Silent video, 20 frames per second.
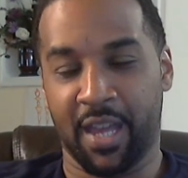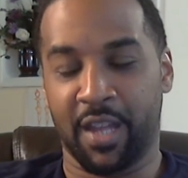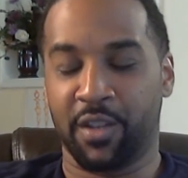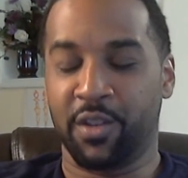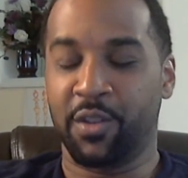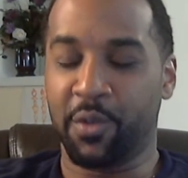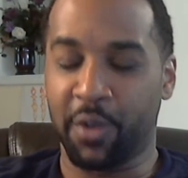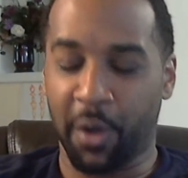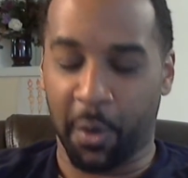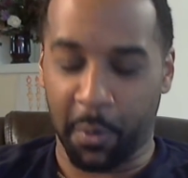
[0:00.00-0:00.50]

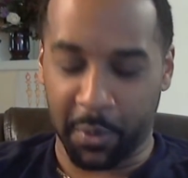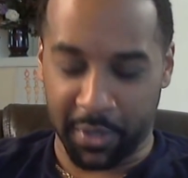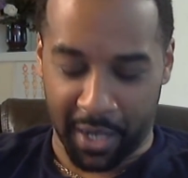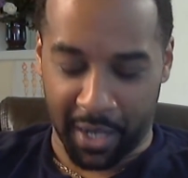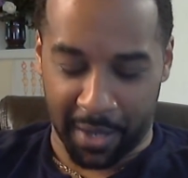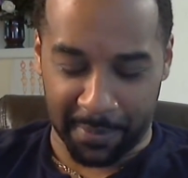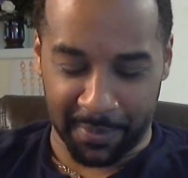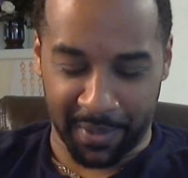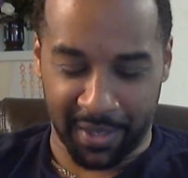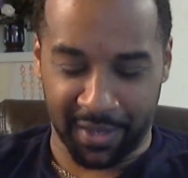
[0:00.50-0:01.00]
Do you know what
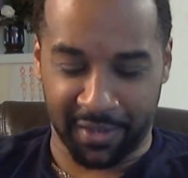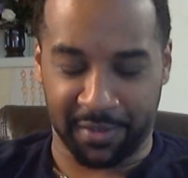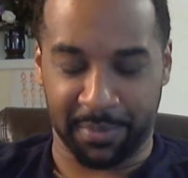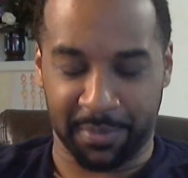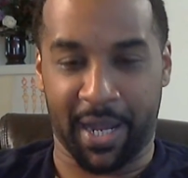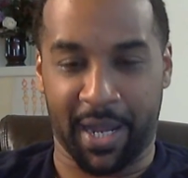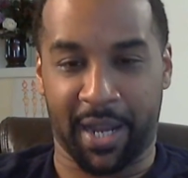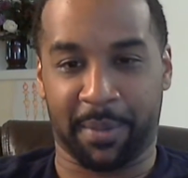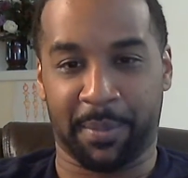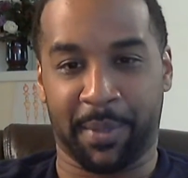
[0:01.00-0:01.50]
that means,
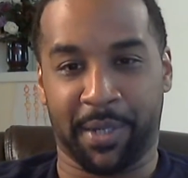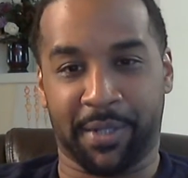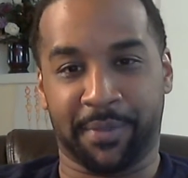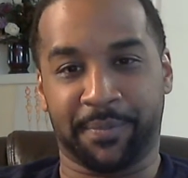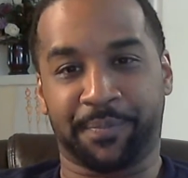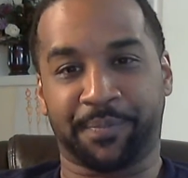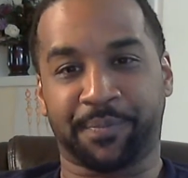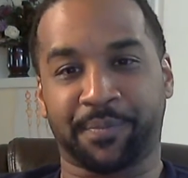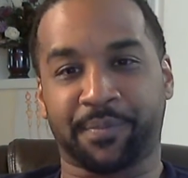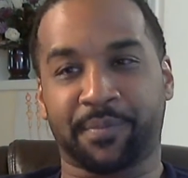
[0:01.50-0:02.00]
black man?